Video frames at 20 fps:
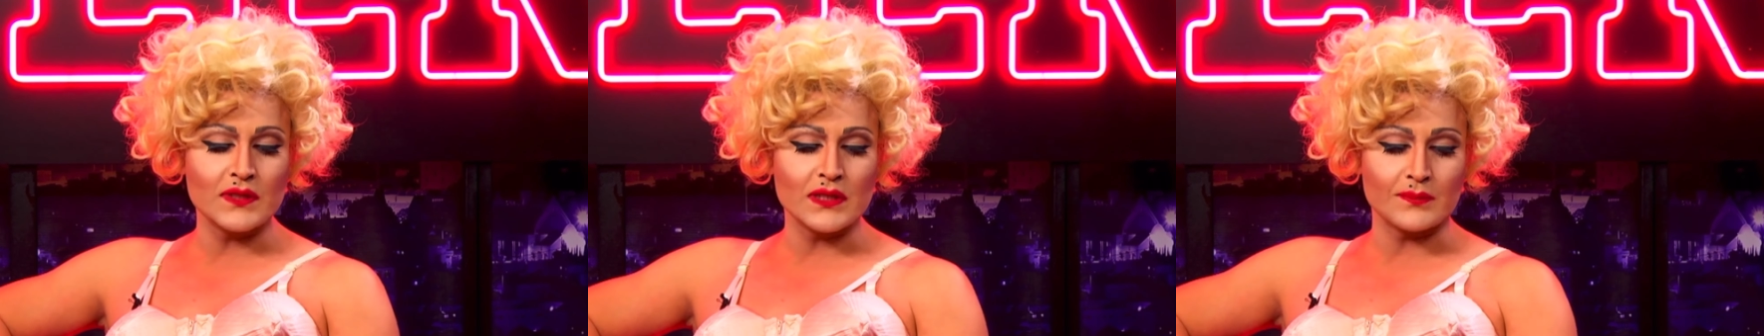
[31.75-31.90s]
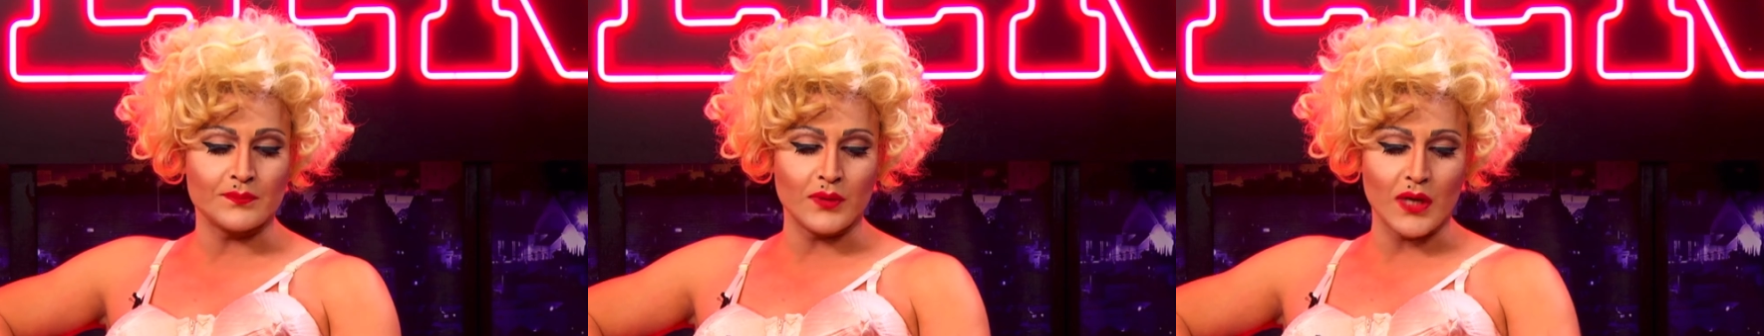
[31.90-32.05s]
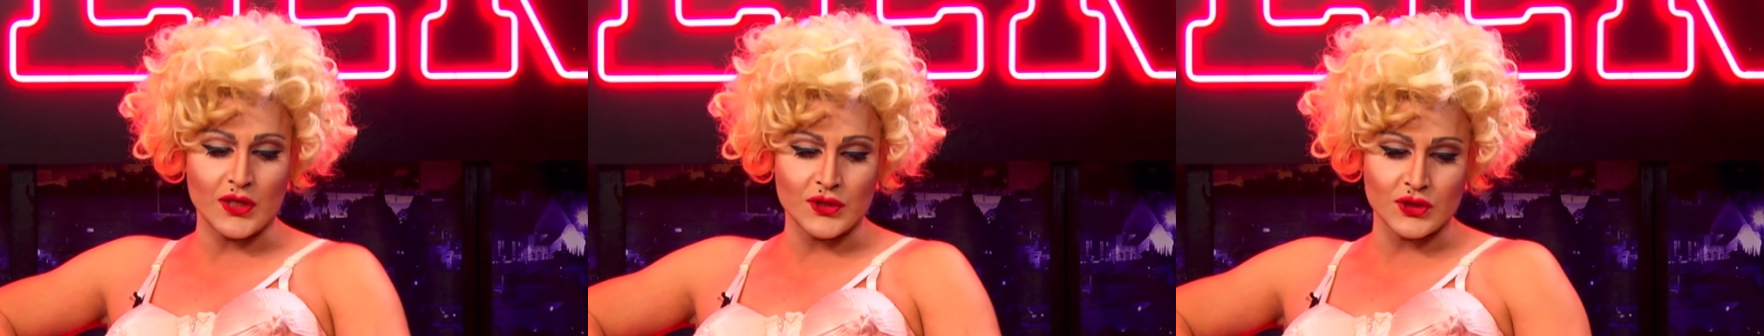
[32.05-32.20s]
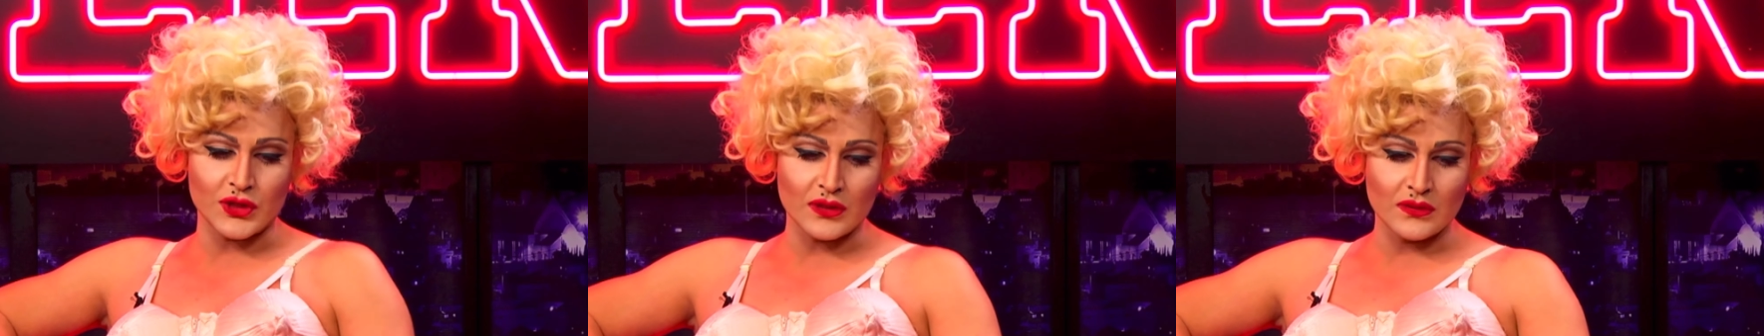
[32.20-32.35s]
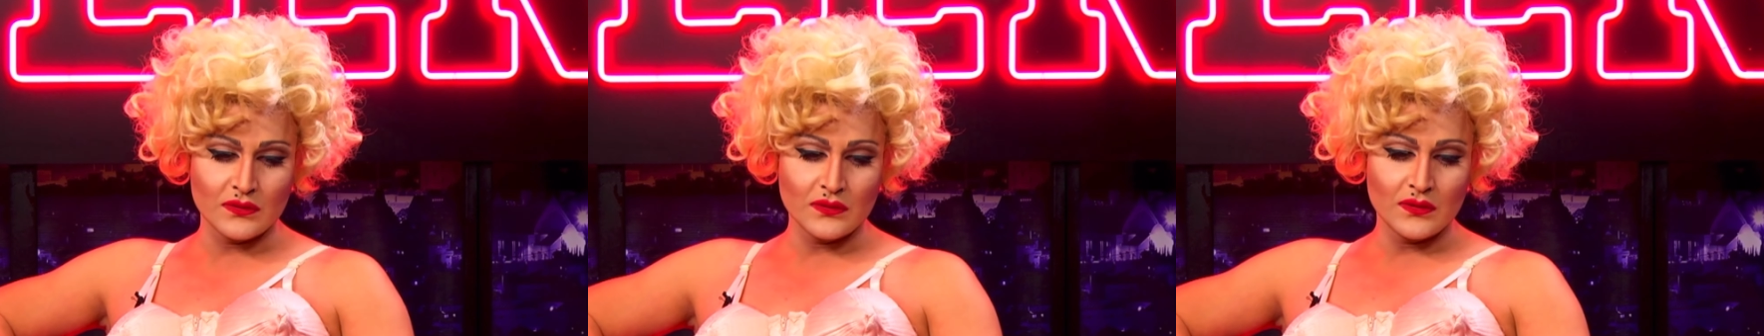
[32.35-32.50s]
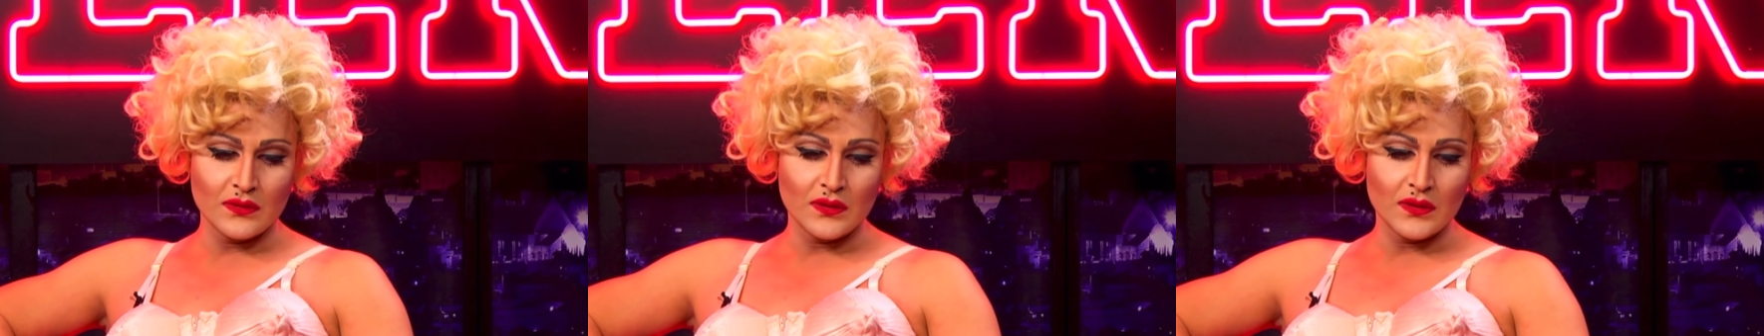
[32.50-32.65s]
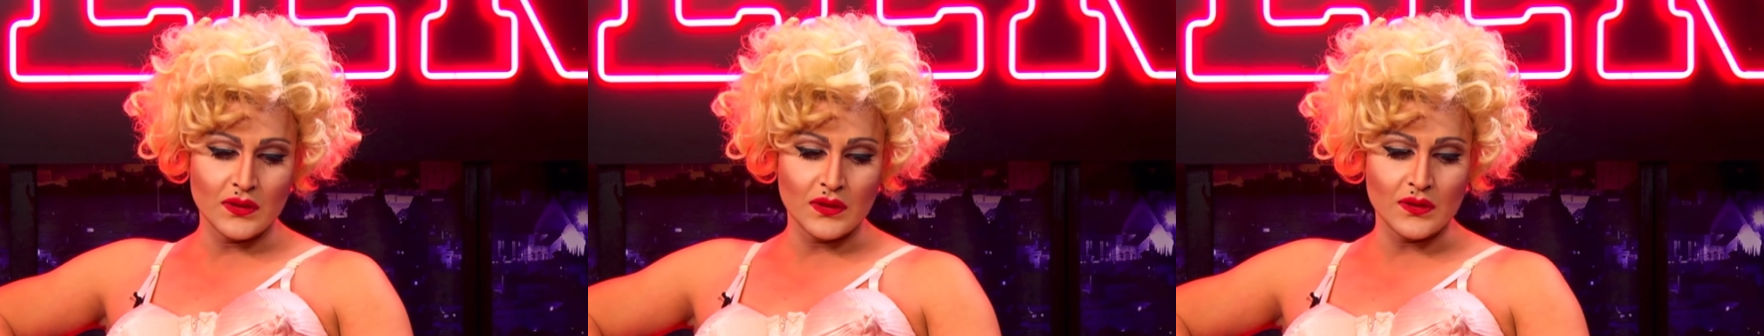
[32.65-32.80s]
depression.
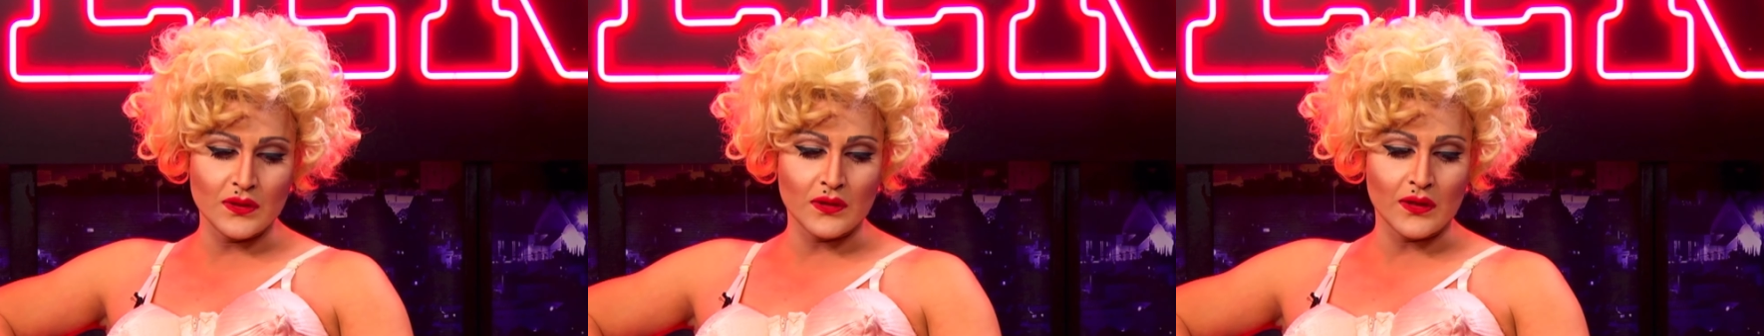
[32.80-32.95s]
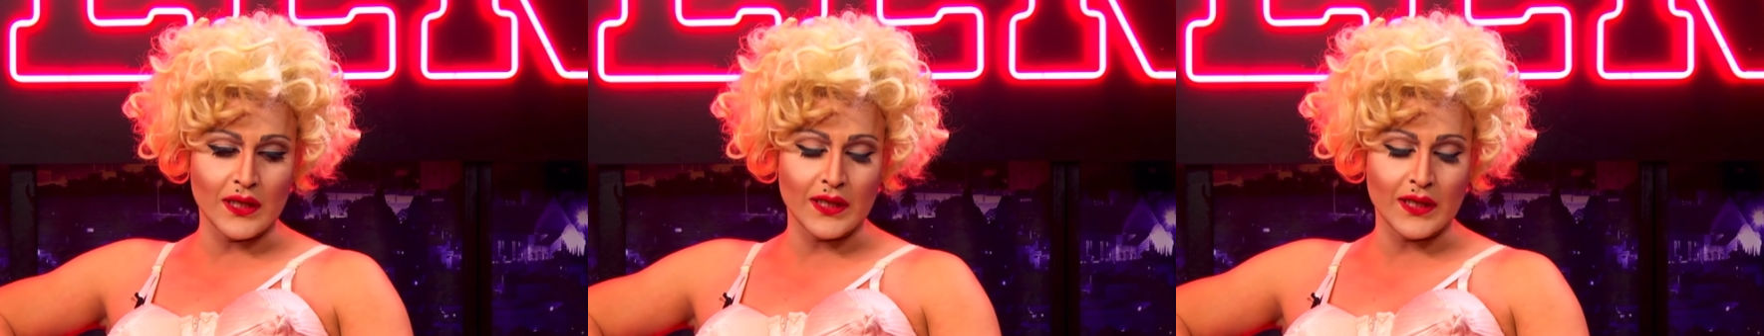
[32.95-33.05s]
Mm. You know, mm.